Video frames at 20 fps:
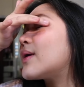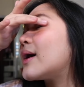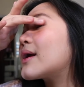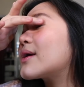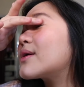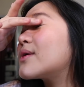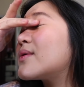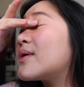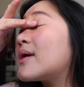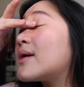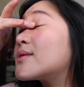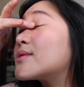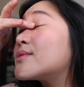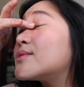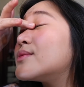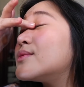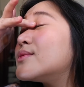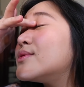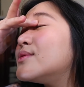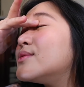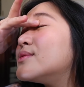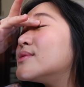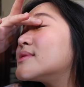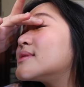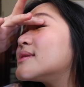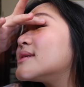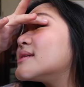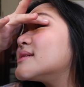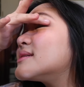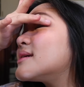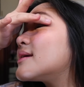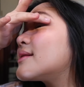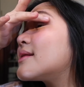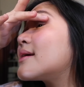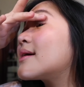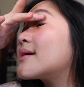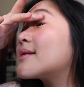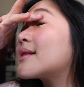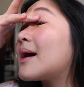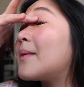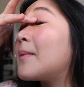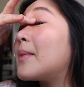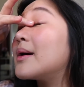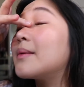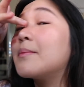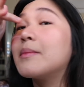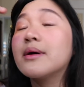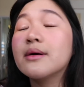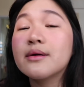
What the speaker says: so I don't know how to use this. I think tama.